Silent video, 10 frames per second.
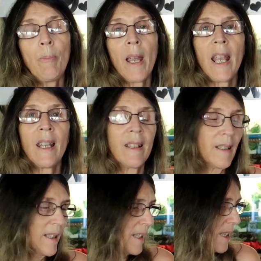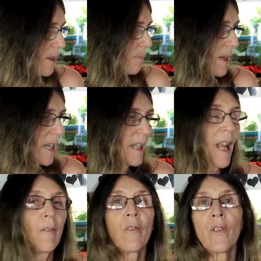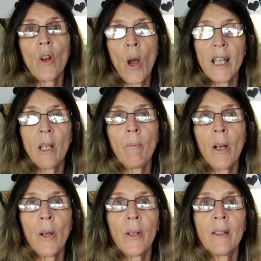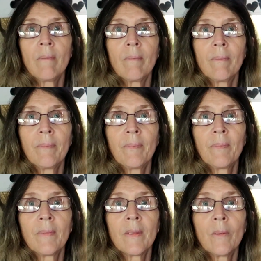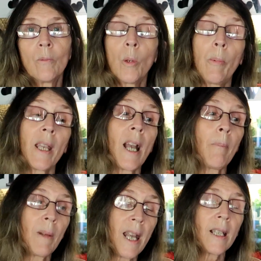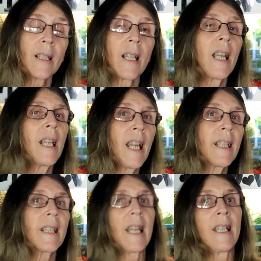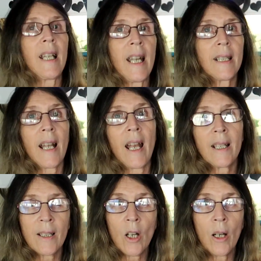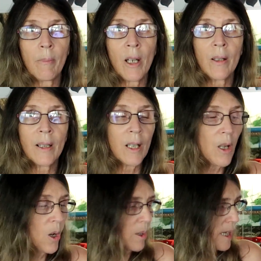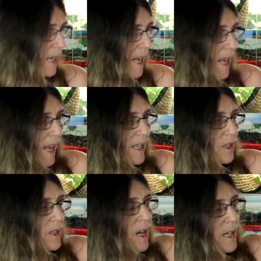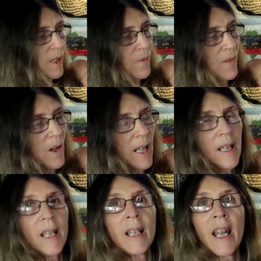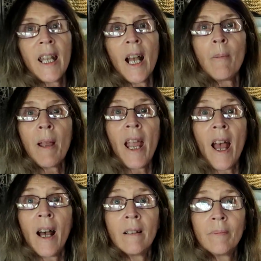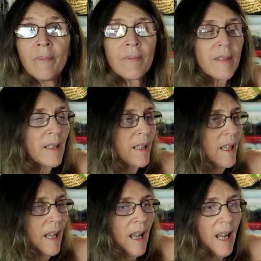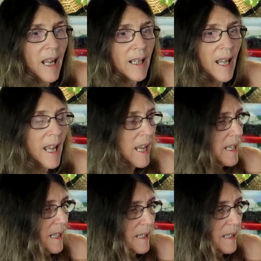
be, but in that flighty mode, will become less and less and less as time goes along. And you're going to find that they come out and they